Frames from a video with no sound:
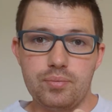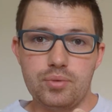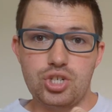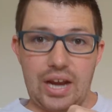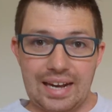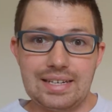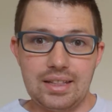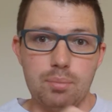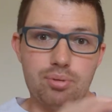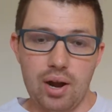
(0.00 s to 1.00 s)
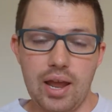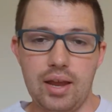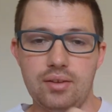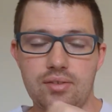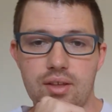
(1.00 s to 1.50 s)
chanting the
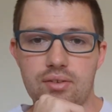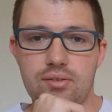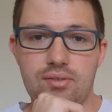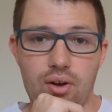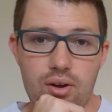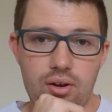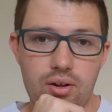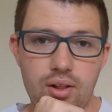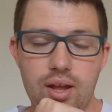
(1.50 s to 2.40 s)
praise that Saul